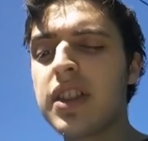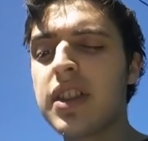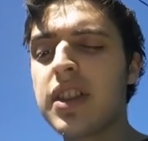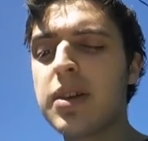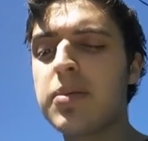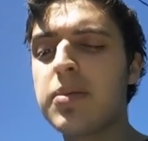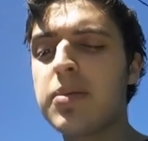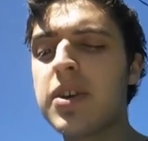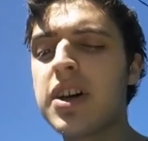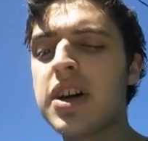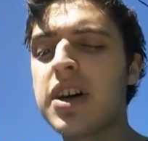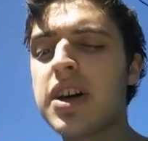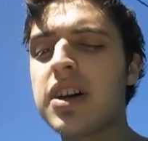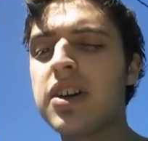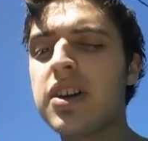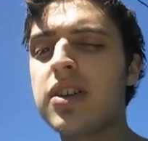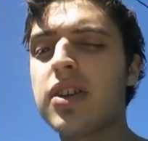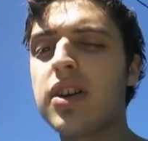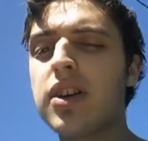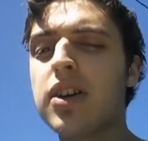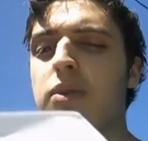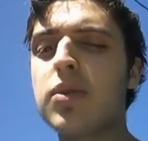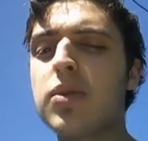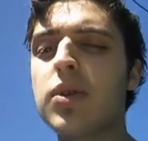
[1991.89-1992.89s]
Number 9,
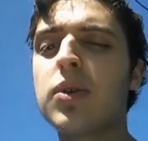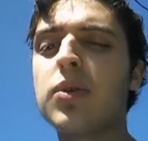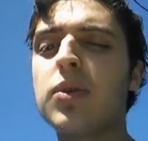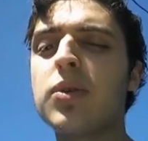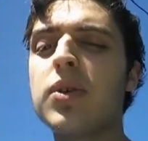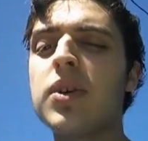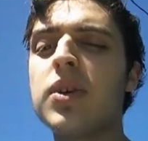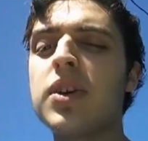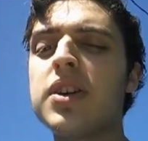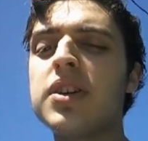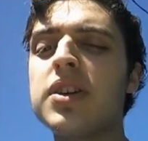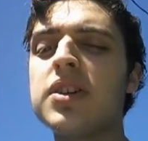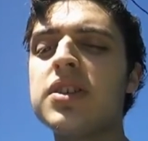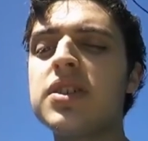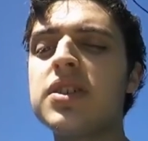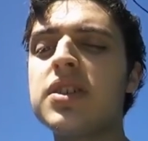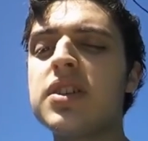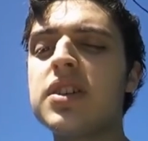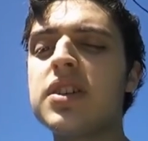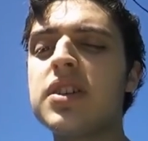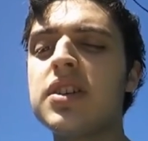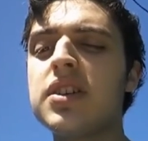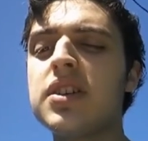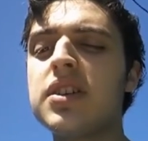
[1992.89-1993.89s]
Clockwork Orange.
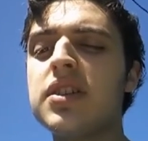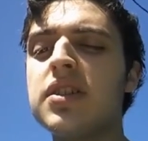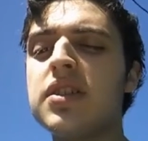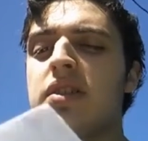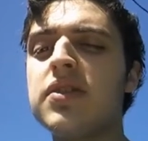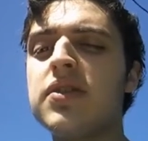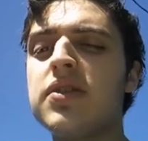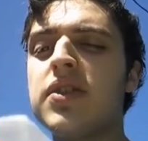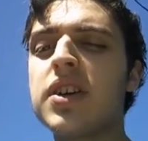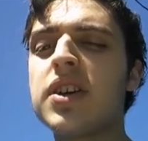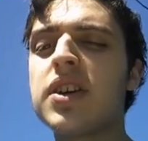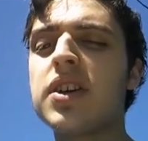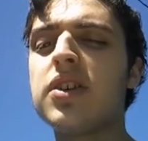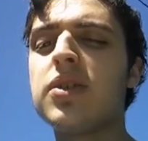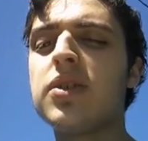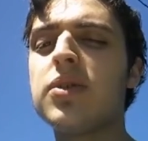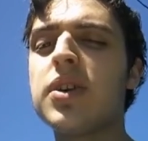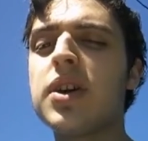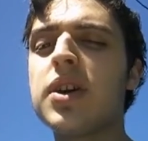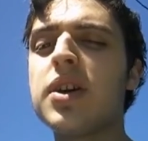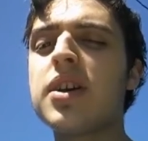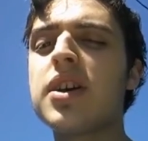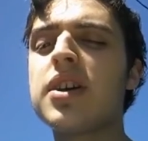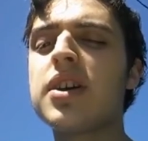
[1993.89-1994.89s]
Fucking
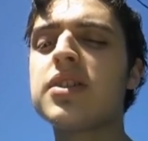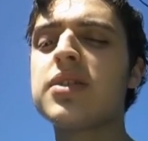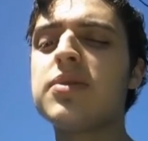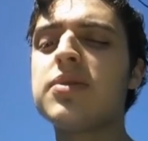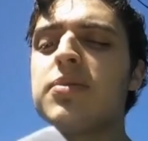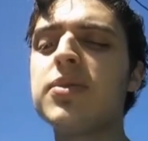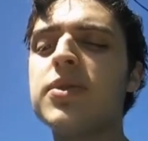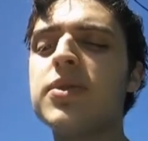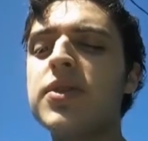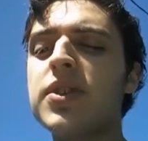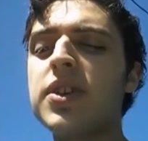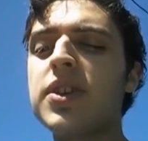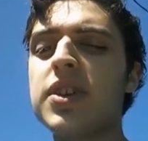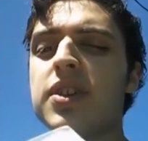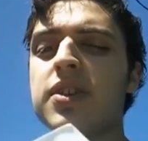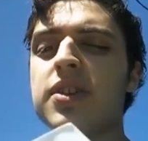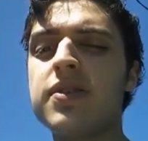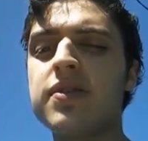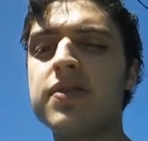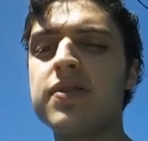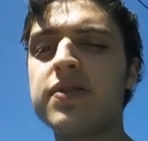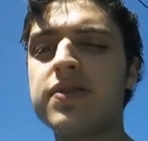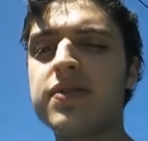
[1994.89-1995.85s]
great ass movie.